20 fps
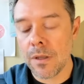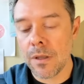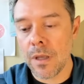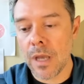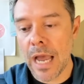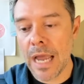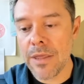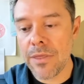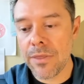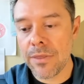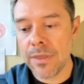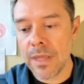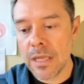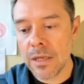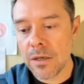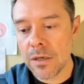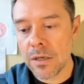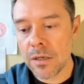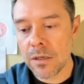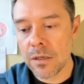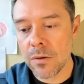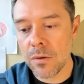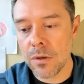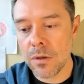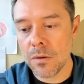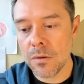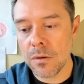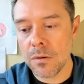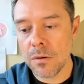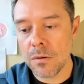I think
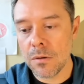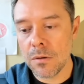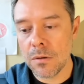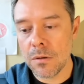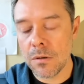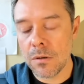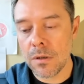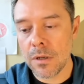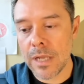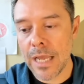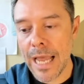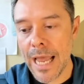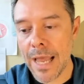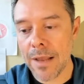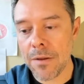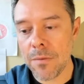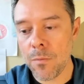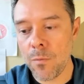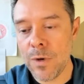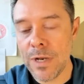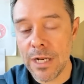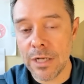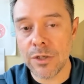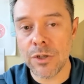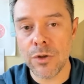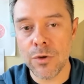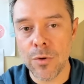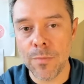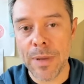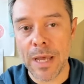we need to
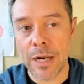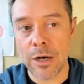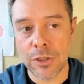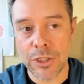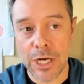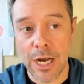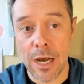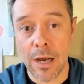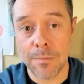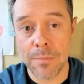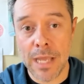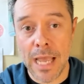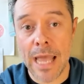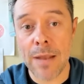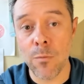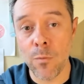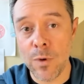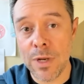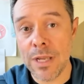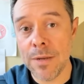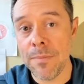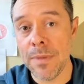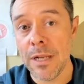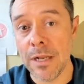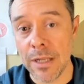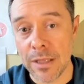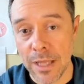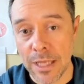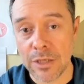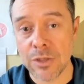do a better job, and we
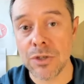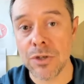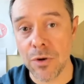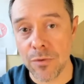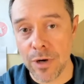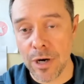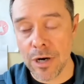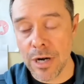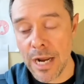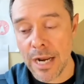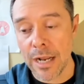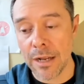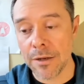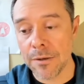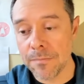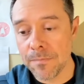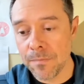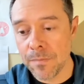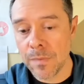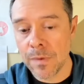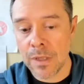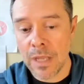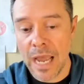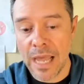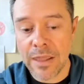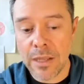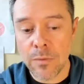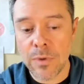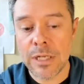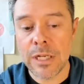meaning like Sorare data.
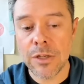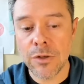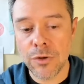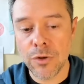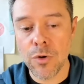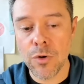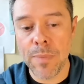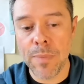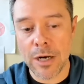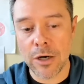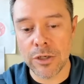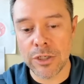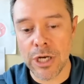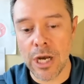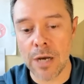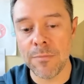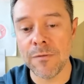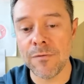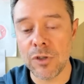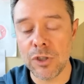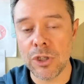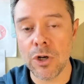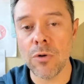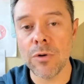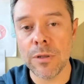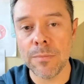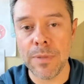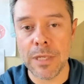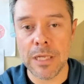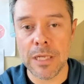I think we need to do a better job of
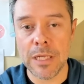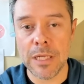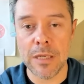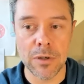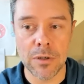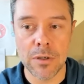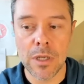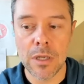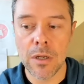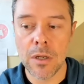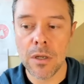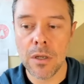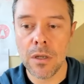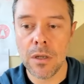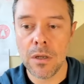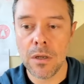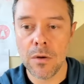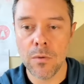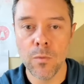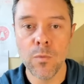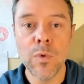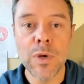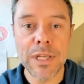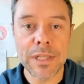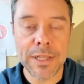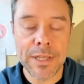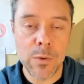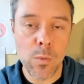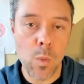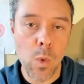showing people
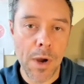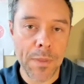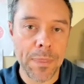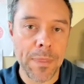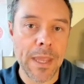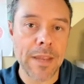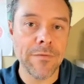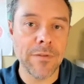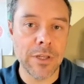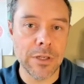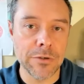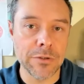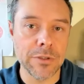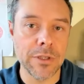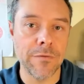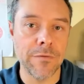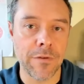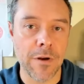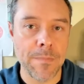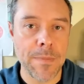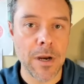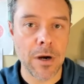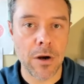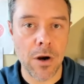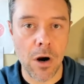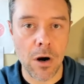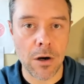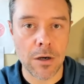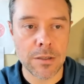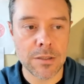really what they've yielded from their
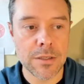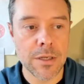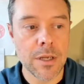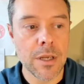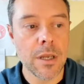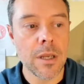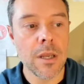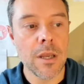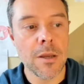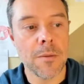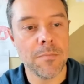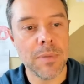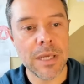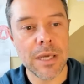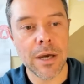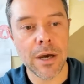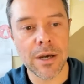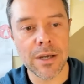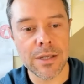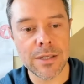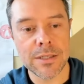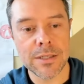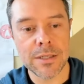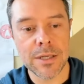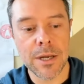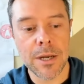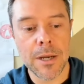cards, because